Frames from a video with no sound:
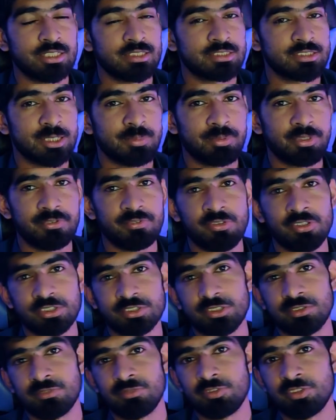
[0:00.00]
a separate
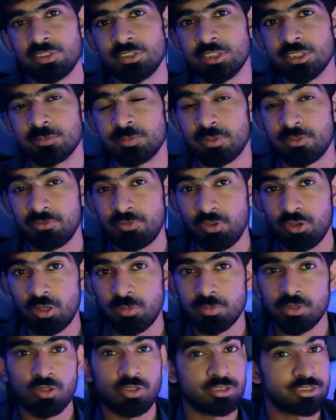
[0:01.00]
function which is
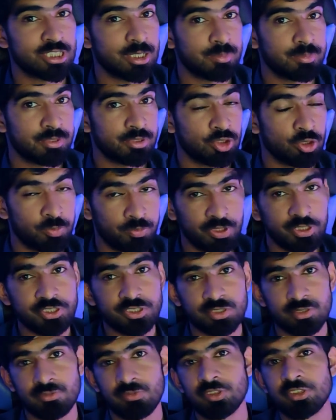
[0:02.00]
performed or separate
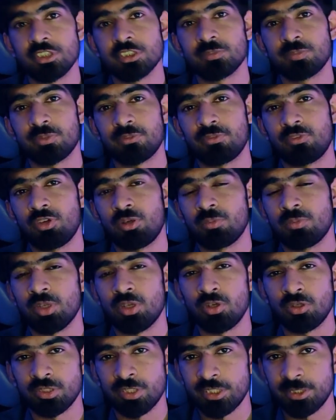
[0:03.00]
operation which is performed
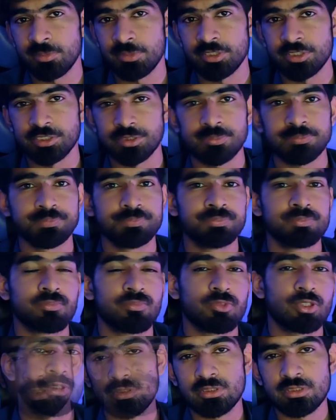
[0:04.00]
on the image.
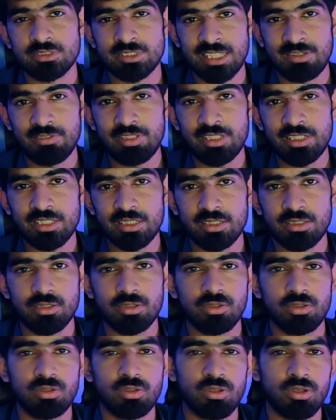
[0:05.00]
Several layers
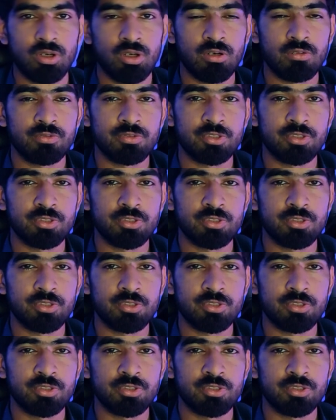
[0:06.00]
of